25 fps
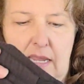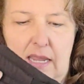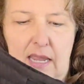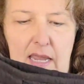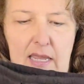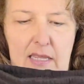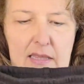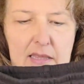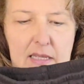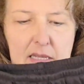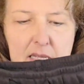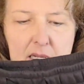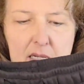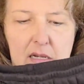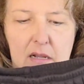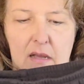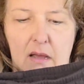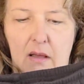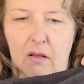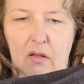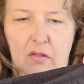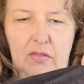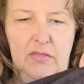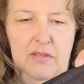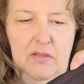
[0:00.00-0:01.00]
and then
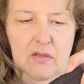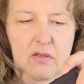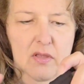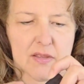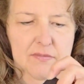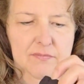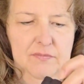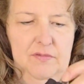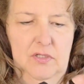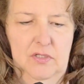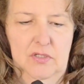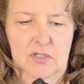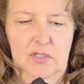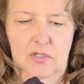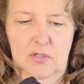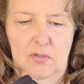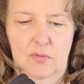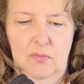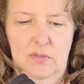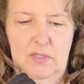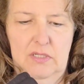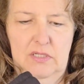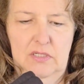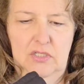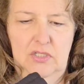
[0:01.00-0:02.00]
all they'll have to
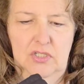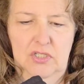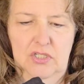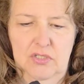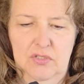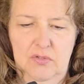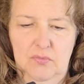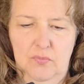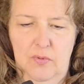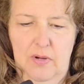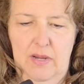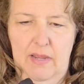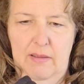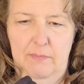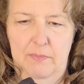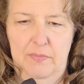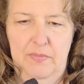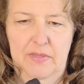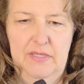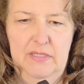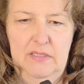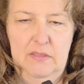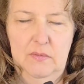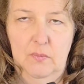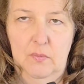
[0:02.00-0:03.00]
do is just wrap
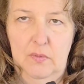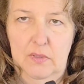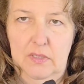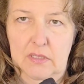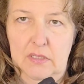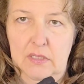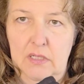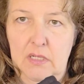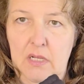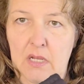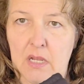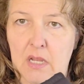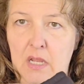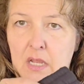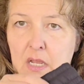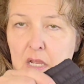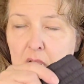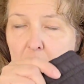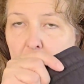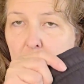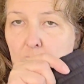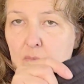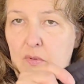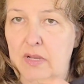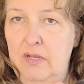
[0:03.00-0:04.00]
this one
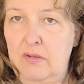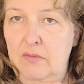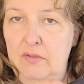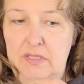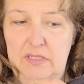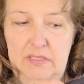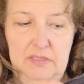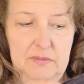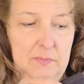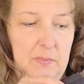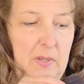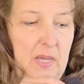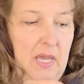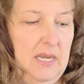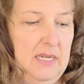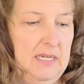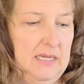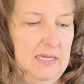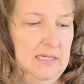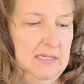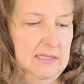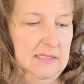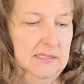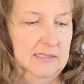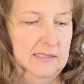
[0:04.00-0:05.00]
around his
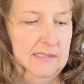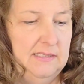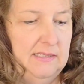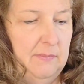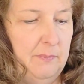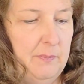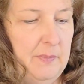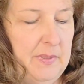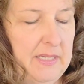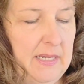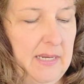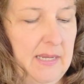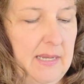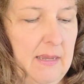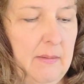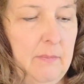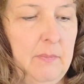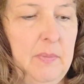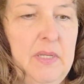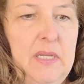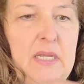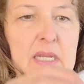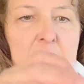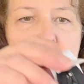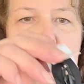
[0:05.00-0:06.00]
body and zip it up.
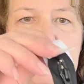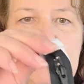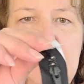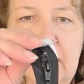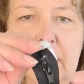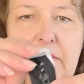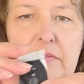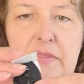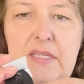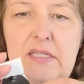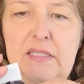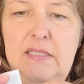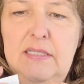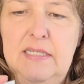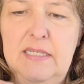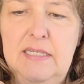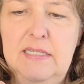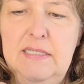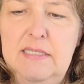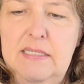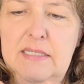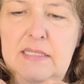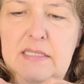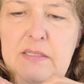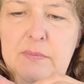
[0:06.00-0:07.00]
Now this
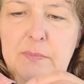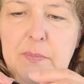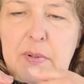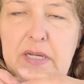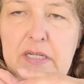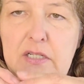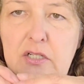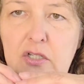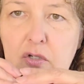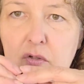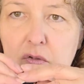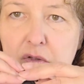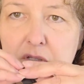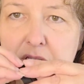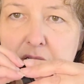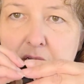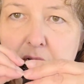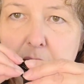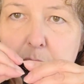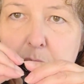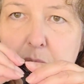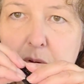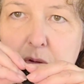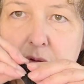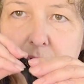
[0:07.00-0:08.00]
is a special
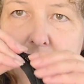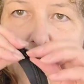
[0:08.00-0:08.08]
zipper,